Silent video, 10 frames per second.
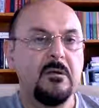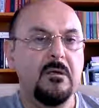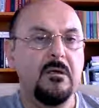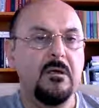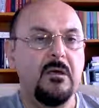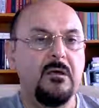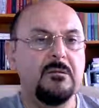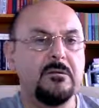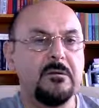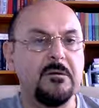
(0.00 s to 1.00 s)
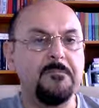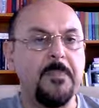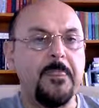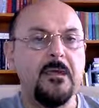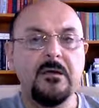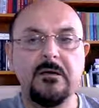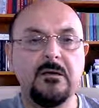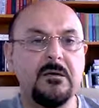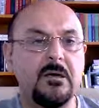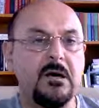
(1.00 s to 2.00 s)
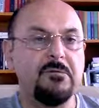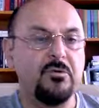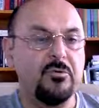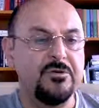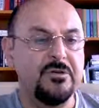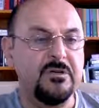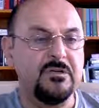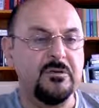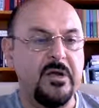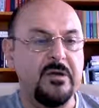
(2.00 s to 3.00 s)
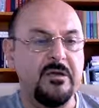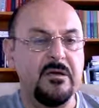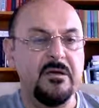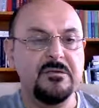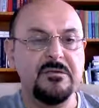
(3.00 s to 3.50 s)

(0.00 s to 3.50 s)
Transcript: and our original array is